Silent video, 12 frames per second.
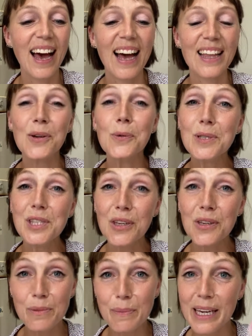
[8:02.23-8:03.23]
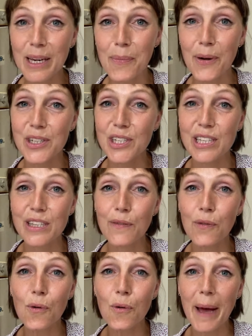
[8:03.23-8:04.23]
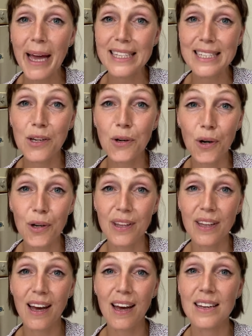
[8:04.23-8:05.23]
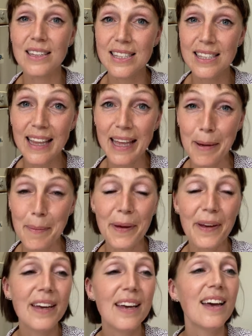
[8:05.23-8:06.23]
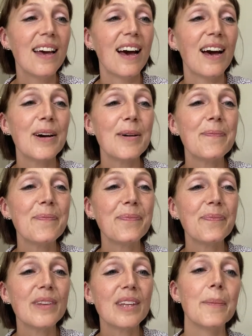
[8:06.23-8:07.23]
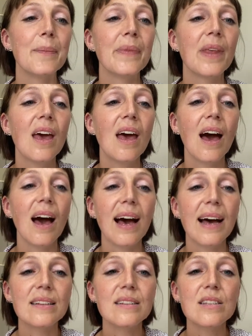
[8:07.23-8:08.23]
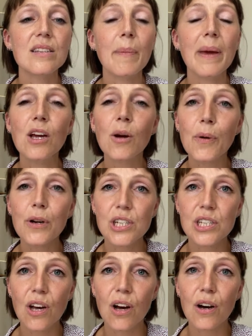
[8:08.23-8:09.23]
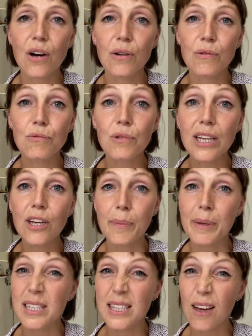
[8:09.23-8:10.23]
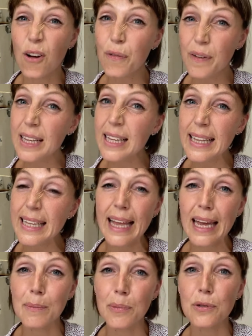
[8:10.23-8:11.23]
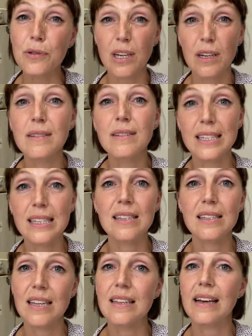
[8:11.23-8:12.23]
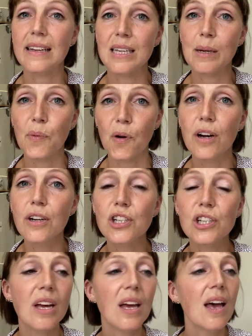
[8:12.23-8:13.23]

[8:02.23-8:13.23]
And I also use makeup brushes for painting on slip. And makeup brushes are really good because they're often clearly labelled, this is a synthetic brush.